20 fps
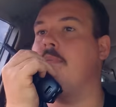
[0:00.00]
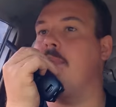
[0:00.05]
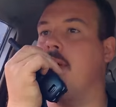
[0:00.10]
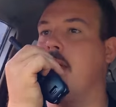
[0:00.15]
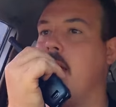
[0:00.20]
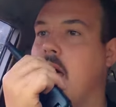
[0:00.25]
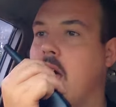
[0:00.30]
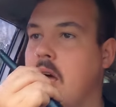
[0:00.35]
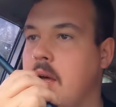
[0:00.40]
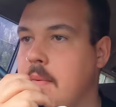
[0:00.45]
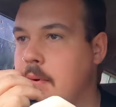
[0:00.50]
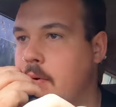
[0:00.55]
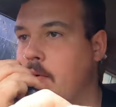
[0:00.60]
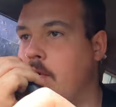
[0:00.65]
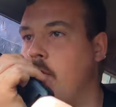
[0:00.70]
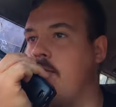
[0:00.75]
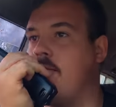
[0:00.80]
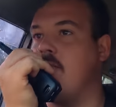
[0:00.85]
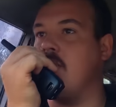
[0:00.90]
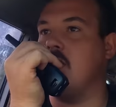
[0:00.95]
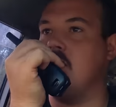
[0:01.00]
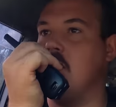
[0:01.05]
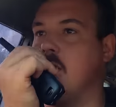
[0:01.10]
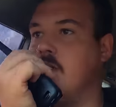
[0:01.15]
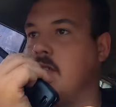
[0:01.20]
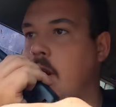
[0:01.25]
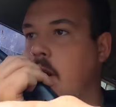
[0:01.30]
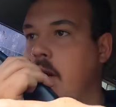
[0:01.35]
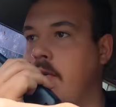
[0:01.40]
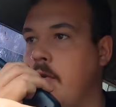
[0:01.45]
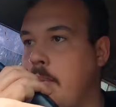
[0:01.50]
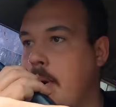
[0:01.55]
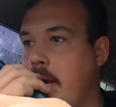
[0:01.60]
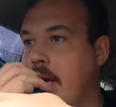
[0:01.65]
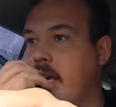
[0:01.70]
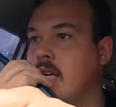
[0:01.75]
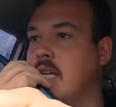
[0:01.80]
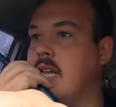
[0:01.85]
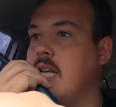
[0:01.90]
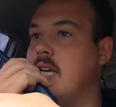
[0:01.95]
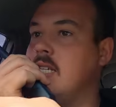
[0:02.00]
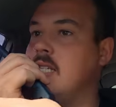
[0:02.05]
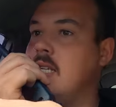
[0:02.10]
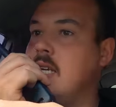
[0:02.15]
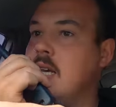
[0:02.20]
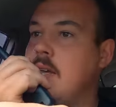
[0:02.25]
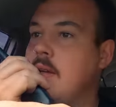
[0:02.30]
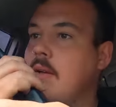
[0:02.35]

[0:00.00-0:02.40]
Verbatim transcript: it'd be rude for us not to go have a peek at least.